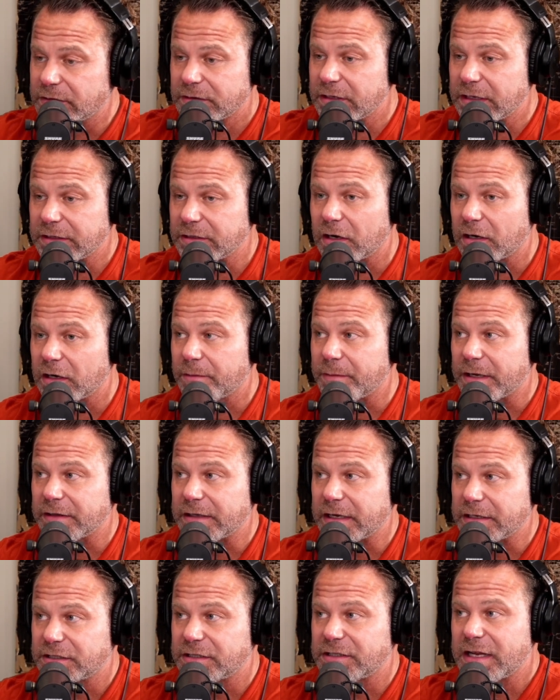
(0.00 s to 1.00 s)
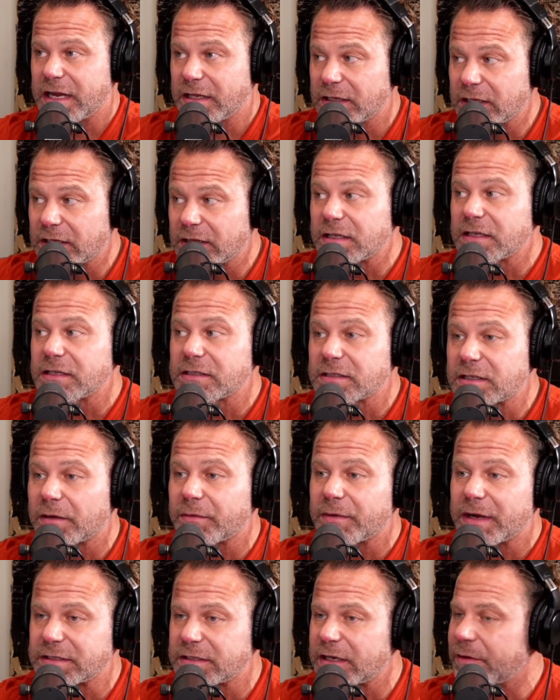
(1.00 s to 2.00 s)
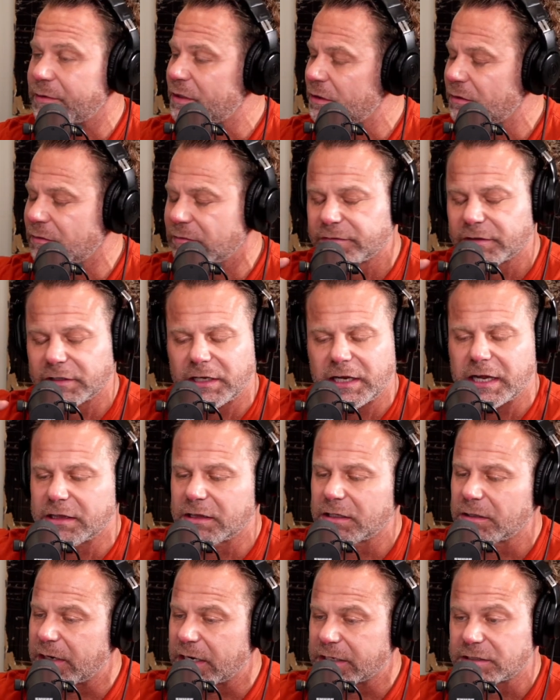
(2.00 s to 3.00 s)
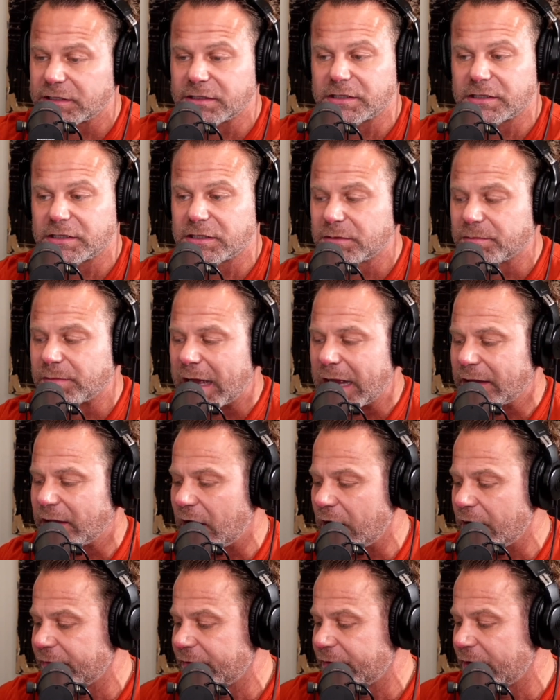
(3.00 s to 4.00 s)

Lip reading: I talk about that. Just take the things that resonate with you, forget the rest, because this is my life.